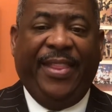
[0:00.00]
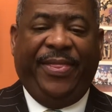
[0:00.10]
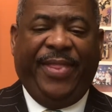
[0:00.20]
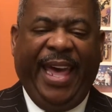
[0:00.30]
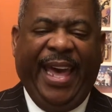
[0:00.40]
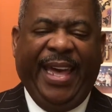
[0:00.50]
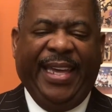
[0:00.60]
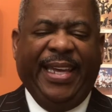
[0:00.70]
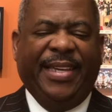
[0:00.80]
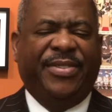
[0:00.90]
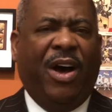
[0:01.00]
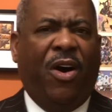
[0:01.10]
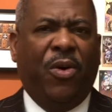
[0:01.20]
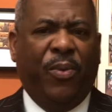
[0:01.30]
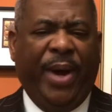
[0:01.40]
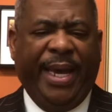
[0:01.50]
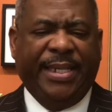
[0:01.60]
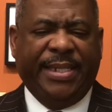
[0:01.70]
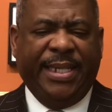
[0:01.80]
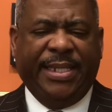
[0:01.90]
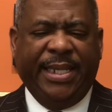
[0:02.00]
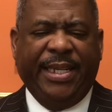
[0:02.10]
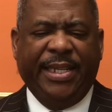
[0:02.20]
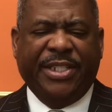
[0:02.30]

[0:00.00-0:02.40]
There is always this little